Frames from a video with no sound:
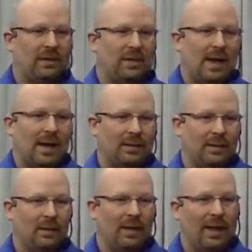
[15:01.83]
that
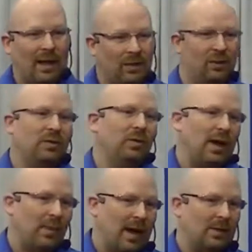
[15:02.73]
connection to
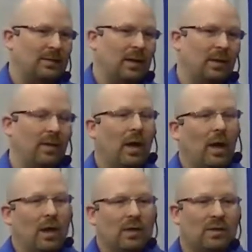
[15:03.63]
that past life.
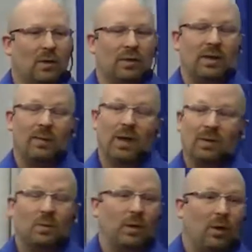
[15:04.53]
So
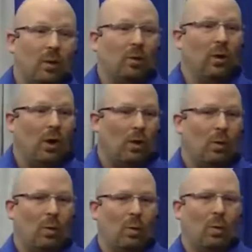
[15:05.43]
sometimes we don't
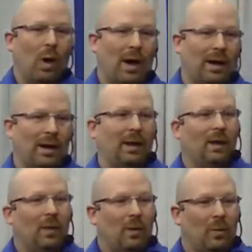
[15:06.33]
know why
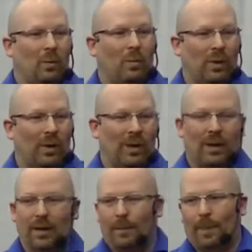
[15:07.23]
we
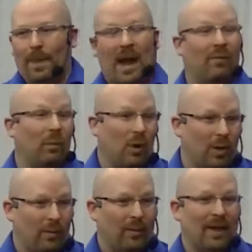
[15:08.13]
have a
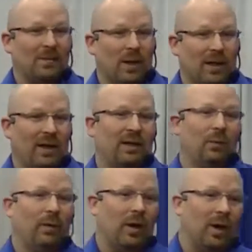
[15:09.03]
problem, and that's why connecting
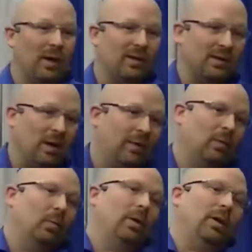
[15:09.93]
with our higher self can
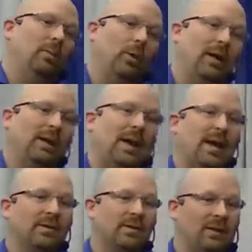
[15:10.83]
really bring the
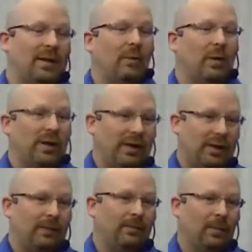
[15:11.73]
answers in that we're
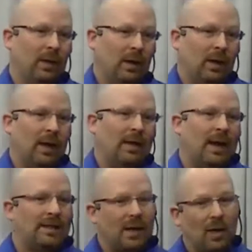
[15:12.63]
needing. And
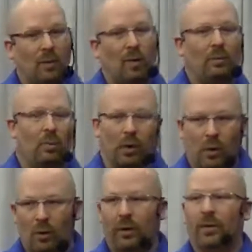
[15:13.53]
that's how when we're
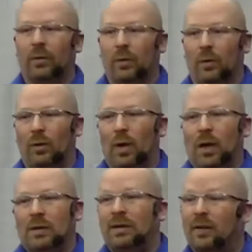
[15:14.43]
going through
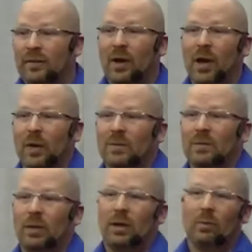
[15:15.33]
tough times,
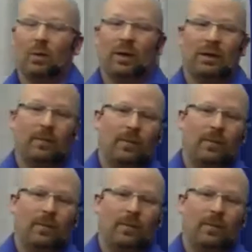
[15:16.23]
we can really,